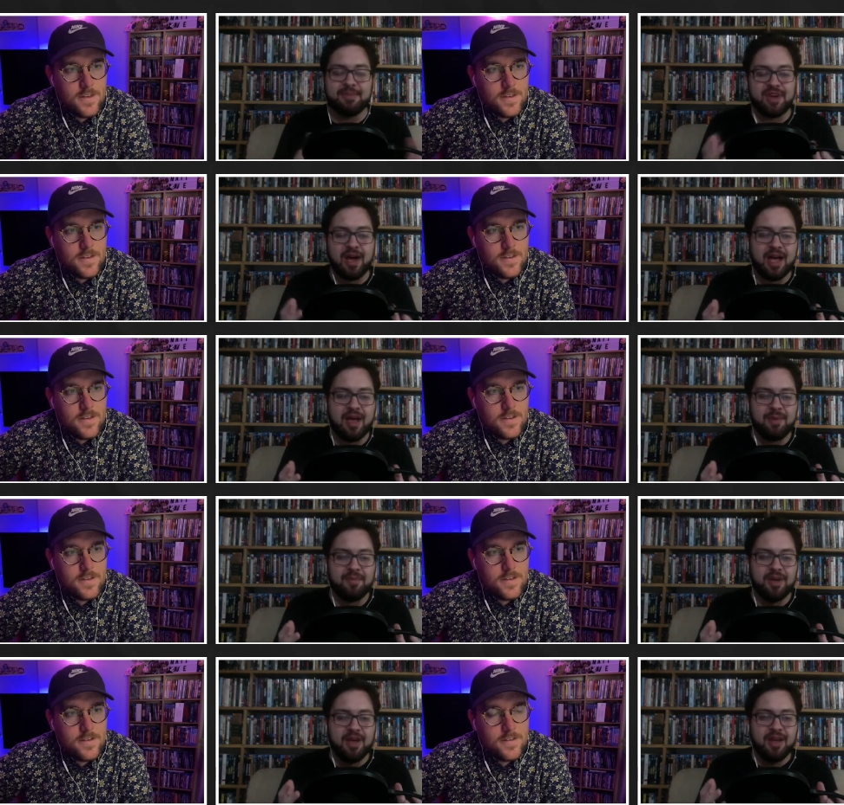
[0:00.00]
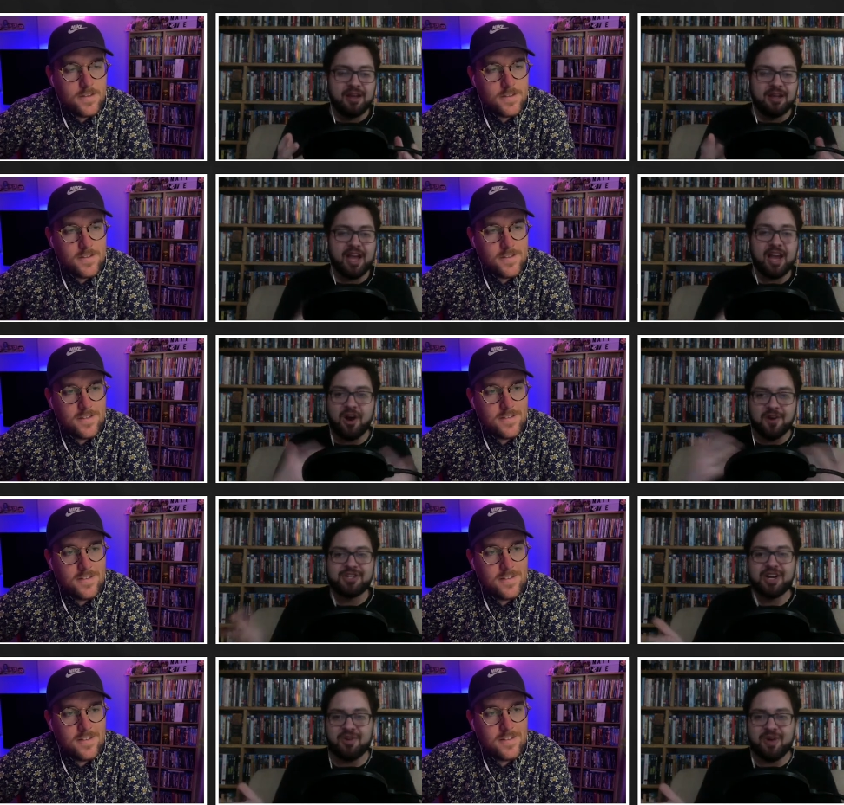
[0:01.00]
Speaker 1: same time like
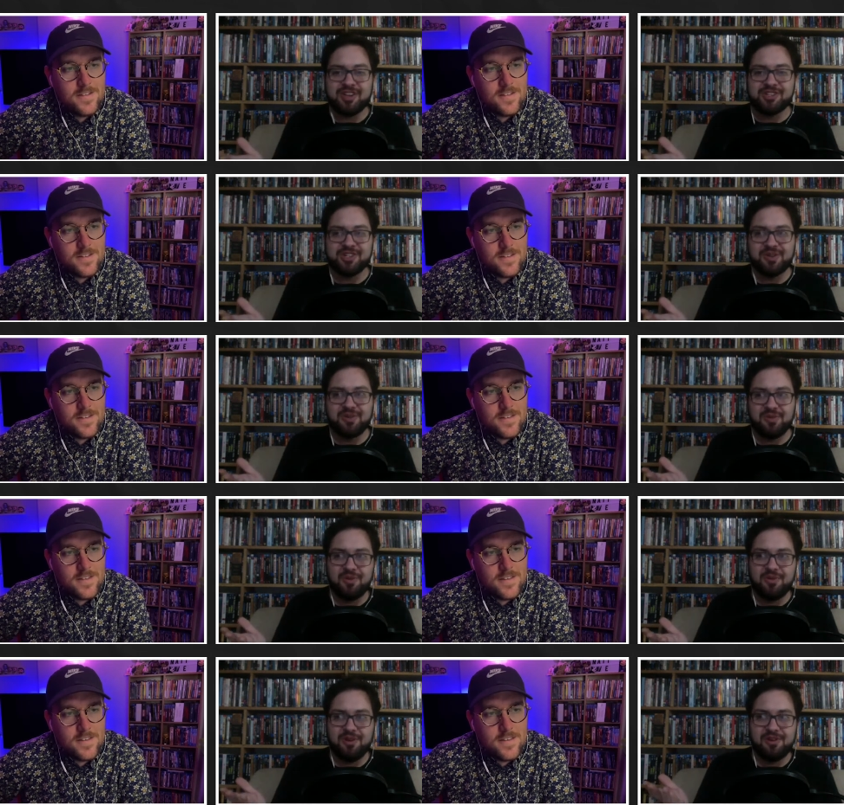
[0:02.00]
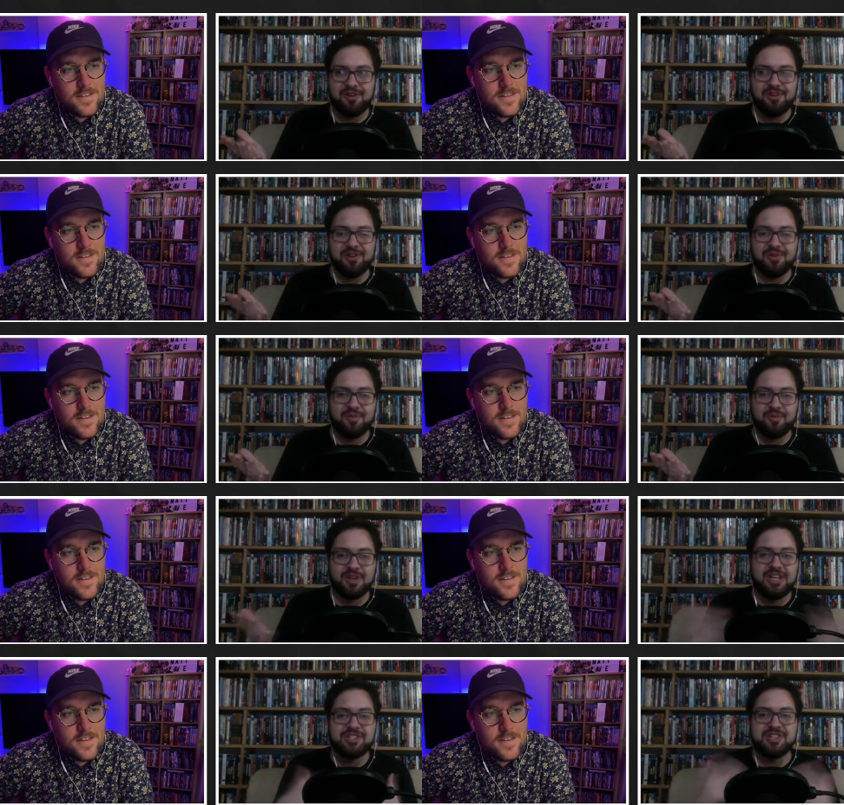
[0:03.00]
our generation you know
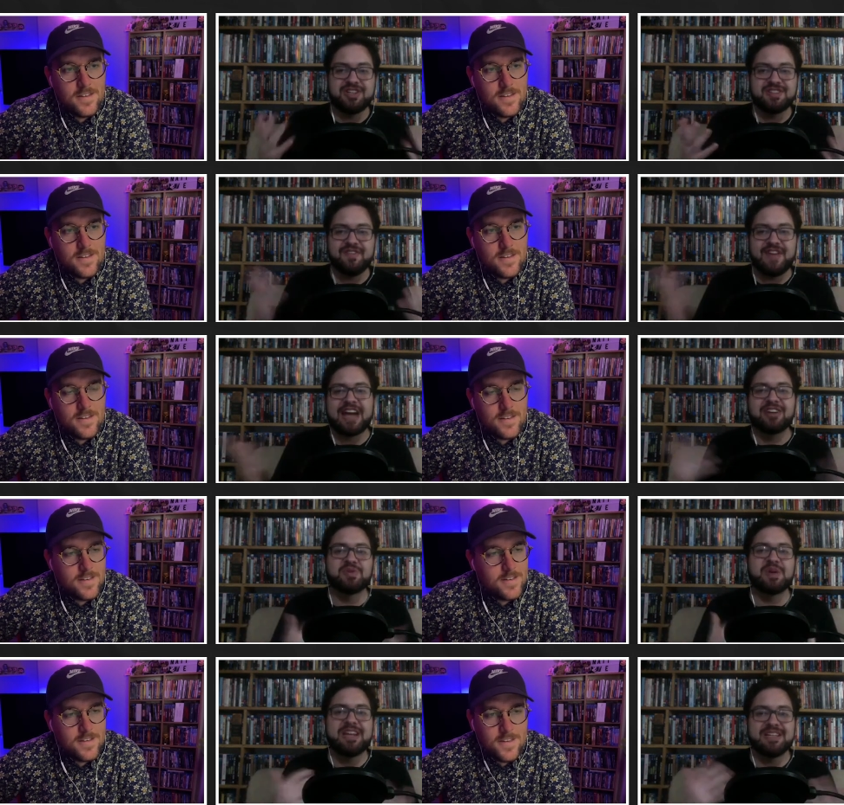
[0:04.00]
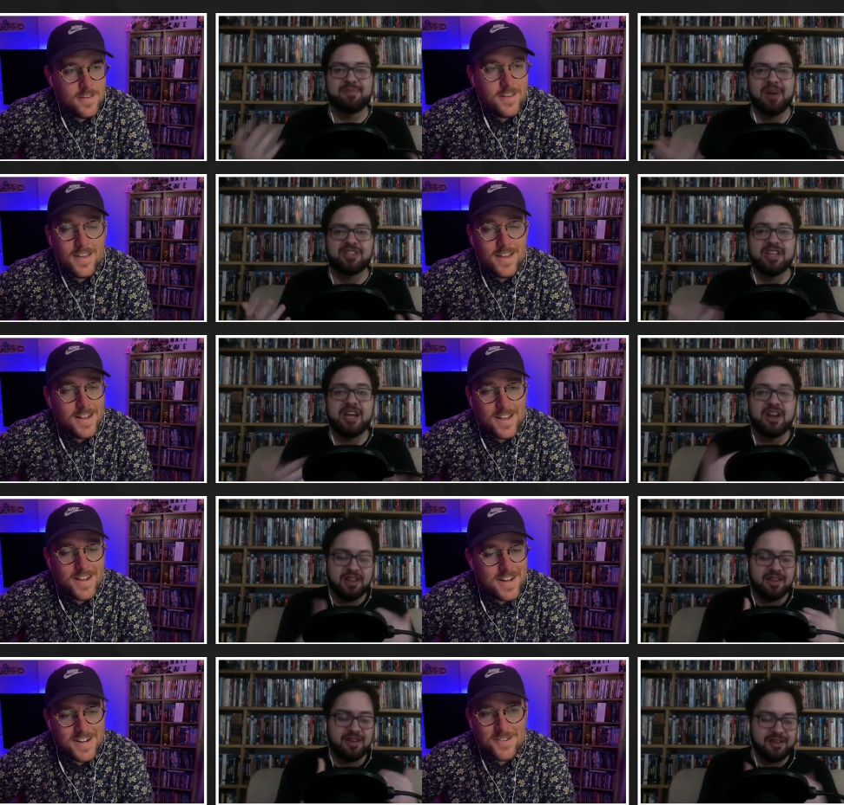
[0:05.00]
religion doesn't factor in as and much. I
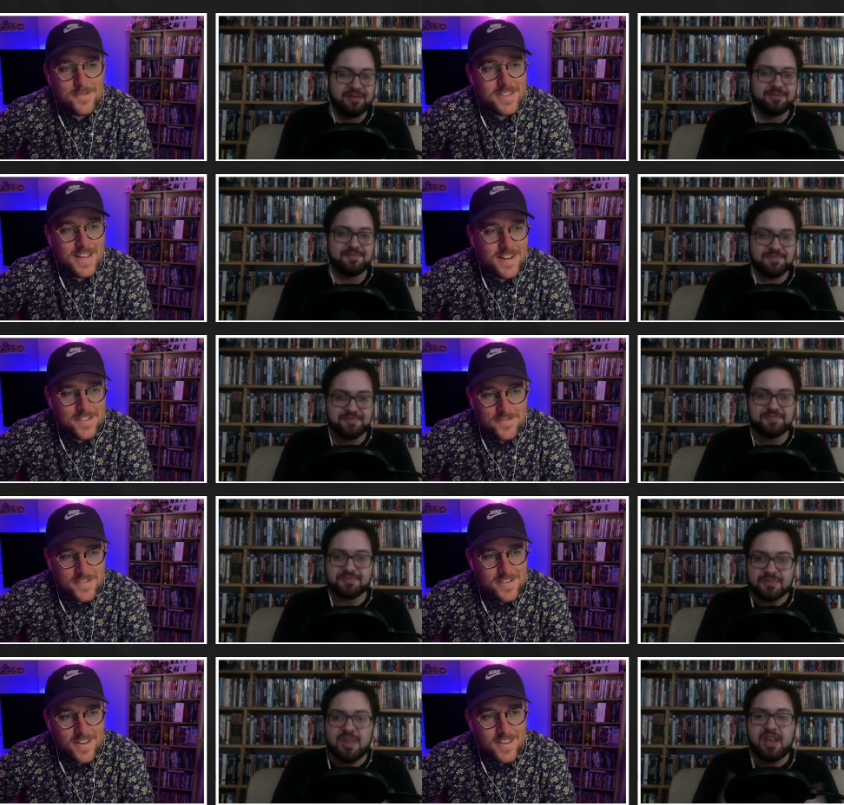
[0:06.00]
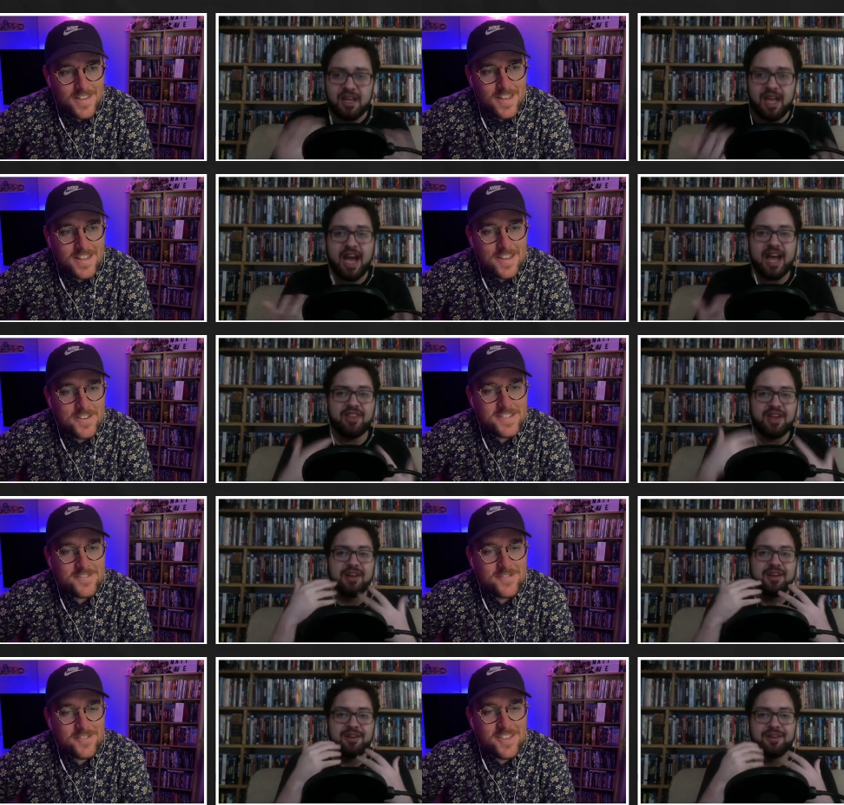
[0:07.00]
connected
Speaker 2: and then, with that even, yeah. Like yeah, and
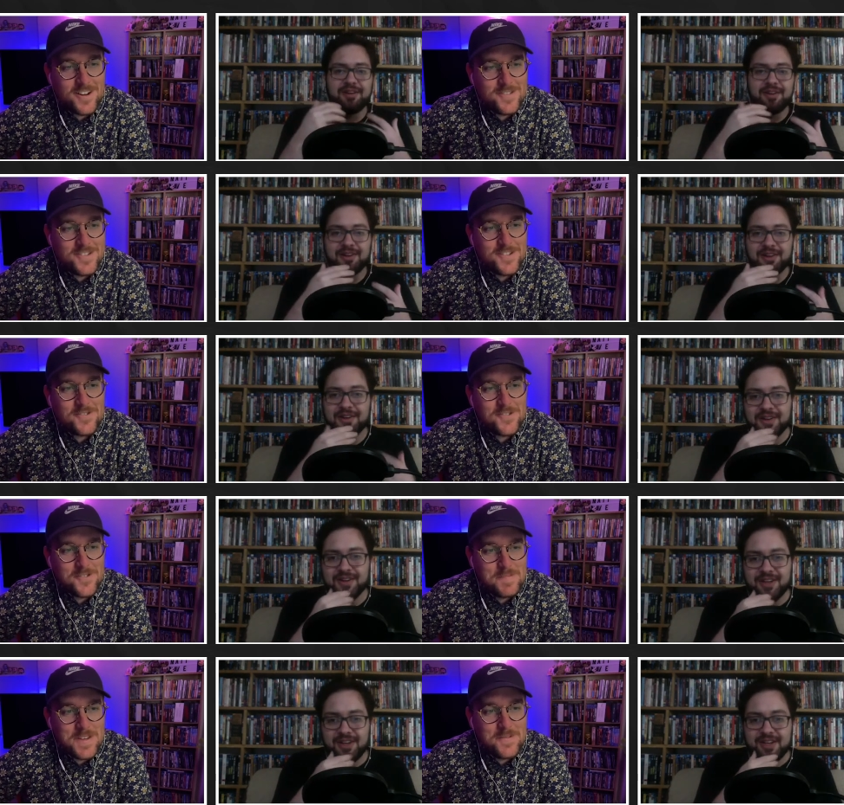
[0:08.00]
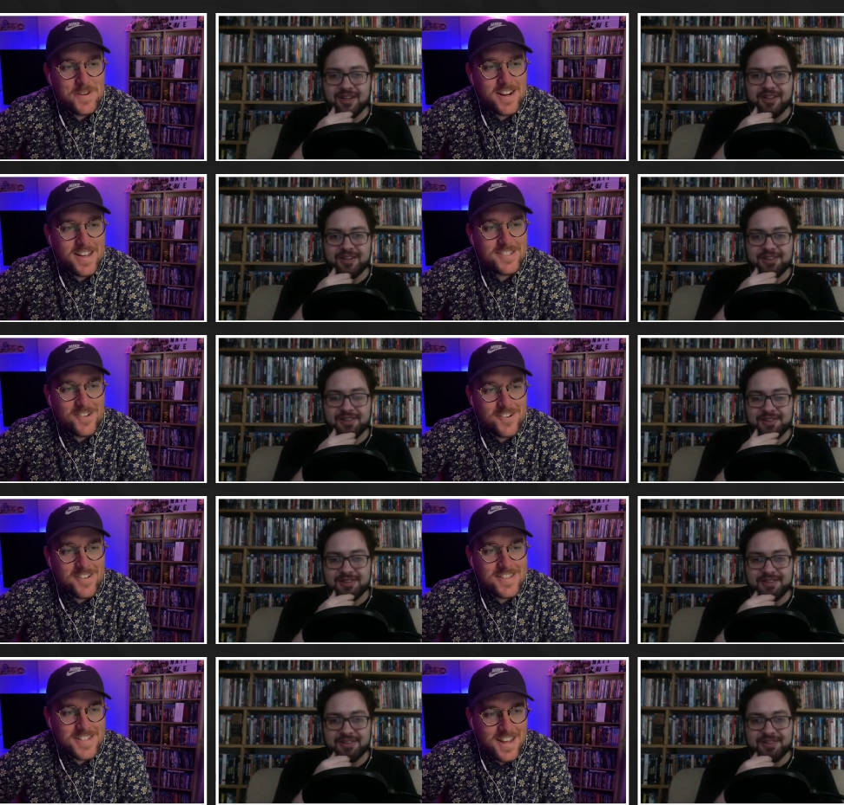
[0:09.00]
then, thought it was so creepy when I started
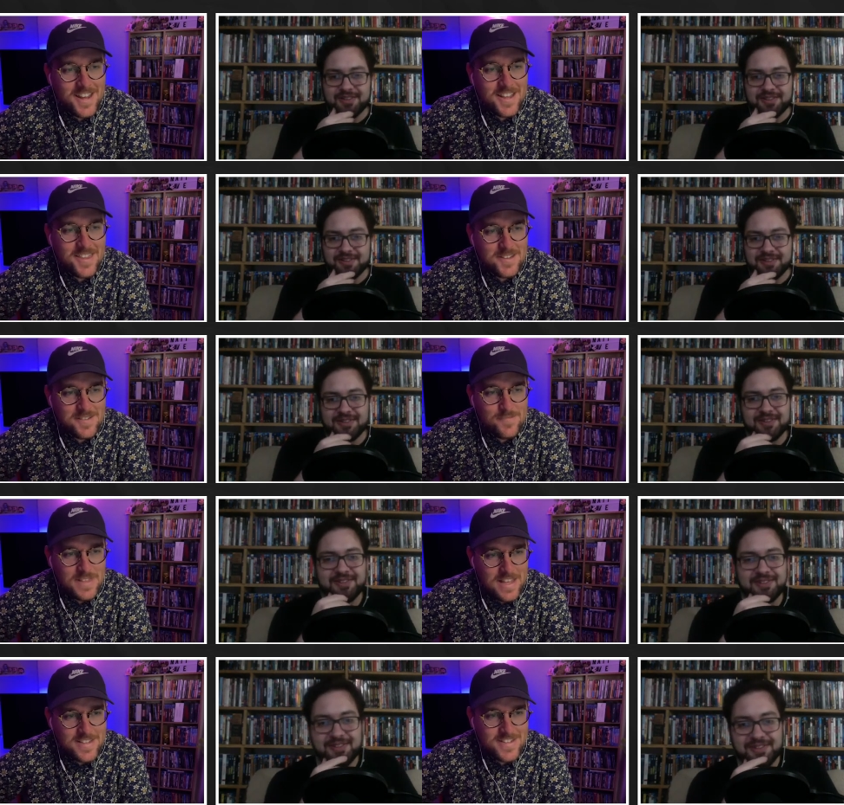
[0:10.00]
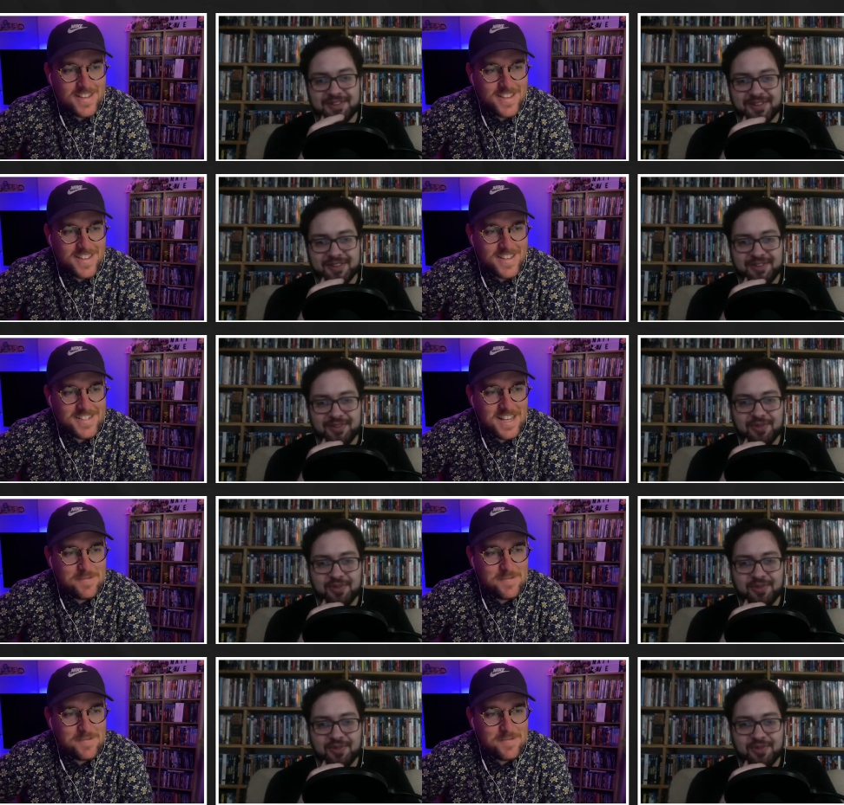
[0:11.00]
saying the blessing that they say